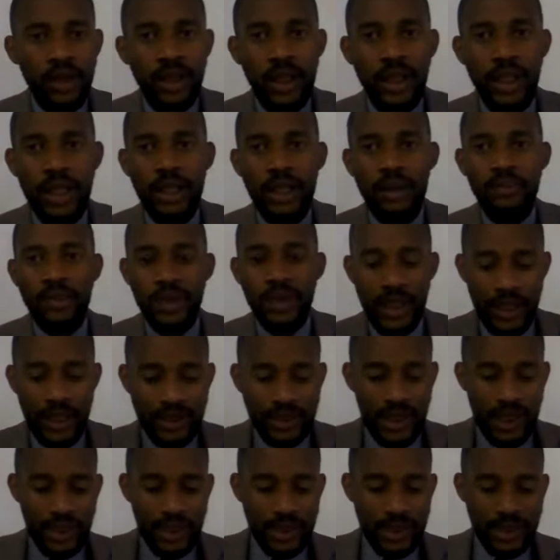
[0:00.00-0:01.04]
Um,
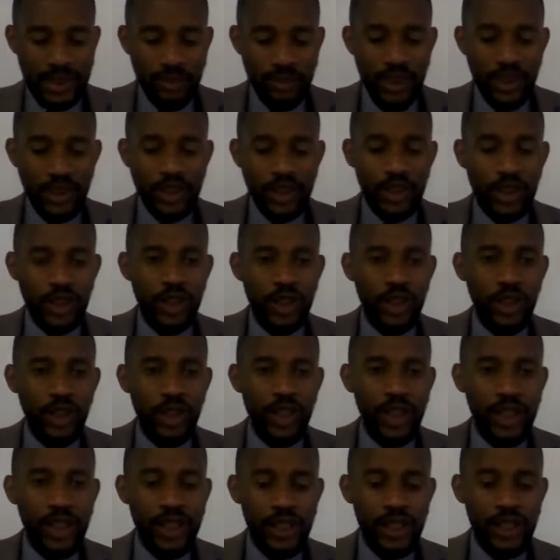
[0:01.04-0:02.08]
as, as mentioned
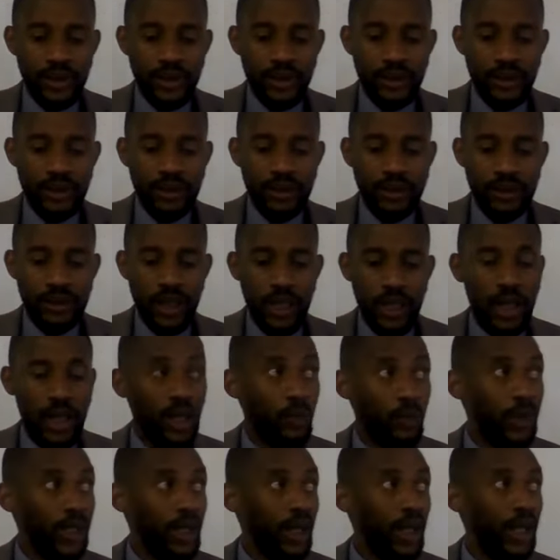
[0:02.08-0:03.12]
earlier, uh, we
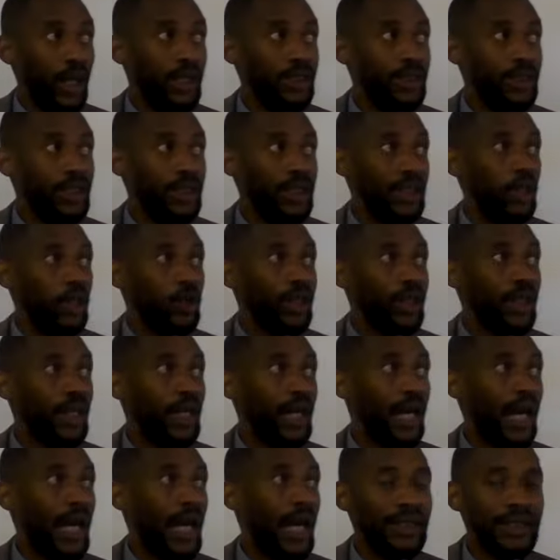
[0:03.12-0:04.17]
are indeed looking
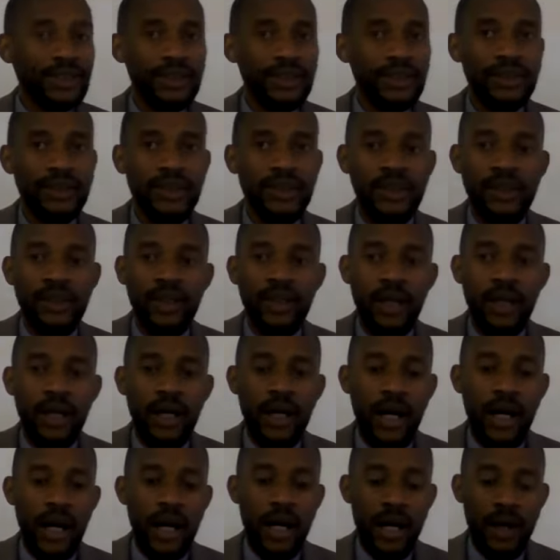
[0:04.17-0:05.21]
at
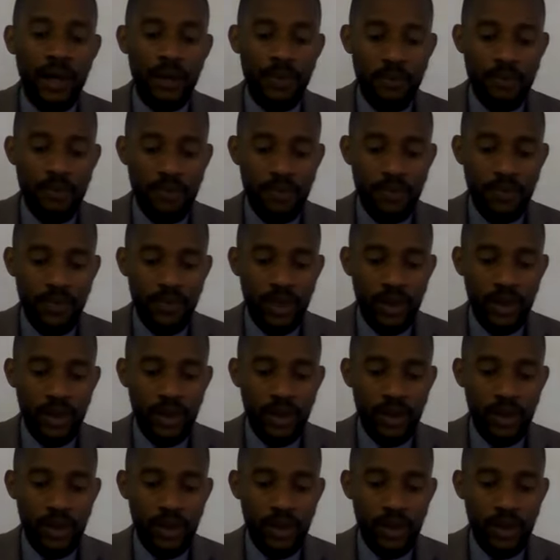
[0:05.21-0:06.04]
um,